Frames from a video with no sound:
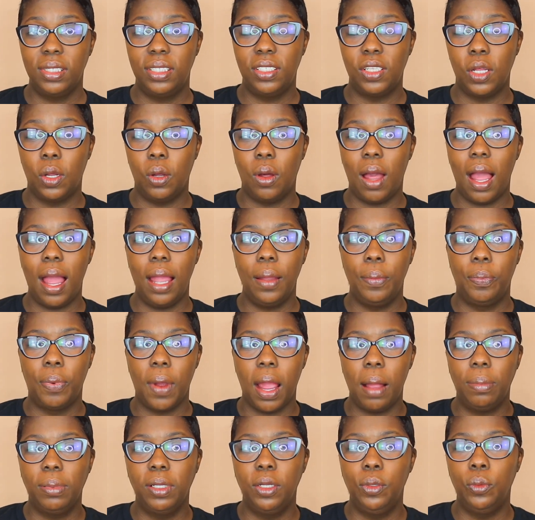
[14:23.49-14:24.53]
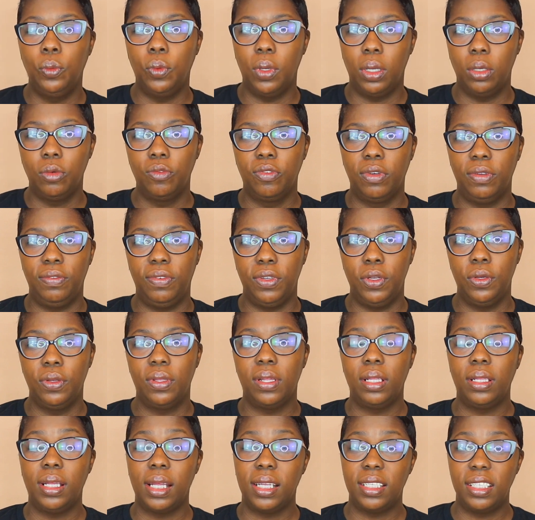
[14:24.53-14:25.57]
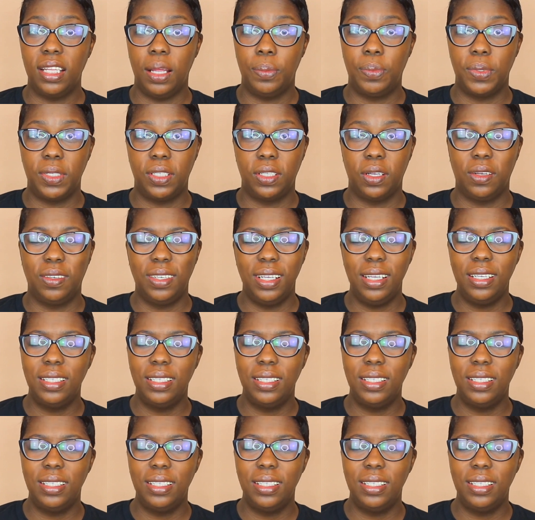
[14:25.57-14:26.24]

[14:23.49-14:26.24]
So, I probably will review the next episode.